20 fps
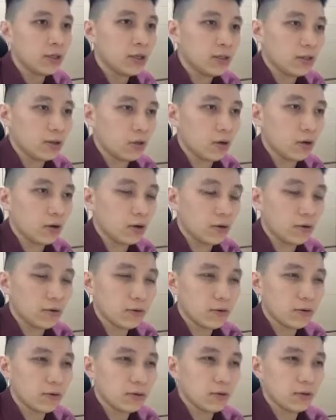So
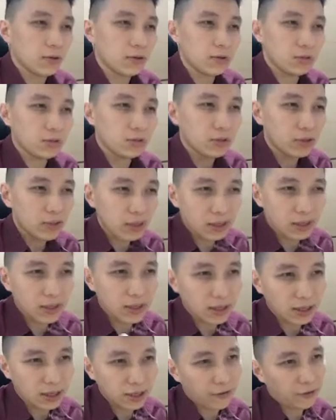using the
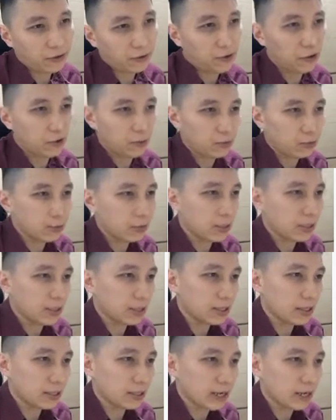scientific terms, we can
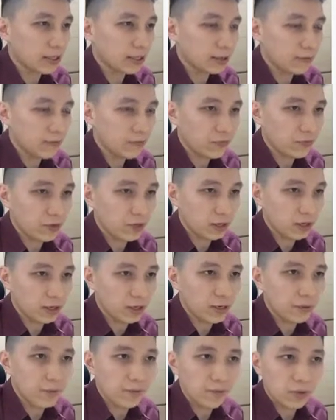say that the